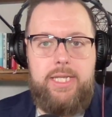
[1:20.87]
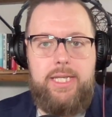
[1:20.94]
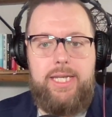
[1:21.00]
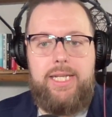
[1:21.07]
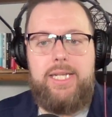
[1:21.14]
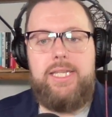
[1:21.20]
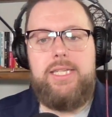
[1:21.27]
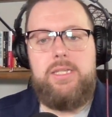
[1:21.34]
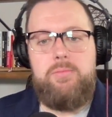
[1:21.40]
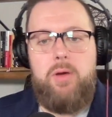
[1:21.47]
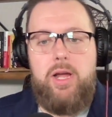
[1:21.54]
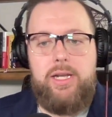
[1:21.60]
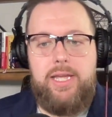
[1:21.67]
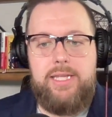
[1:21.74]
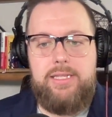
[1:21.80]
And in this
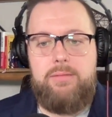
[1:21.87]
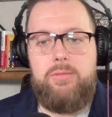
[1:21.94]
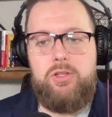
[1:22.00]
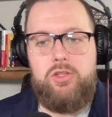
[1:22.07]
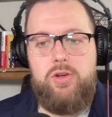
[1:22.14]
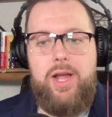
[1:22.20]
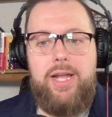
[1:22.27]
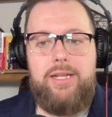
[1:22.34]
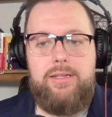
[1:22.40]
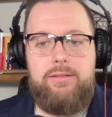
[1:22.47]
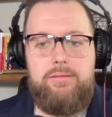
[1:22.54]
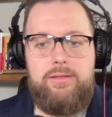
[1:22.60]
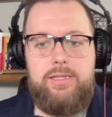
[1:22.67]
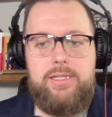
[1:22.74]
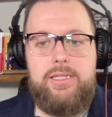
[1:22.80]
podcast, I'm going to try to
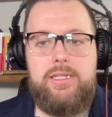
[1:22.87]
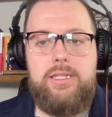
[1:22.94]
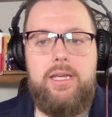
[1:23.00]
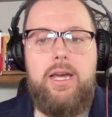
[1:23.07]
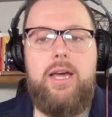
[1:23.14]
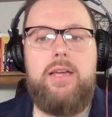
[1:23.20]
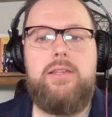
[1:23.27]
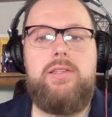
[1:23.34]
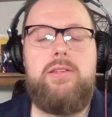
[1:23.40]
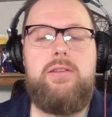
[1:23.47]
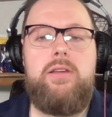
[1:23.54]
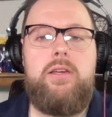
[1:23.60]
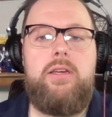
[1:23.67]
discuss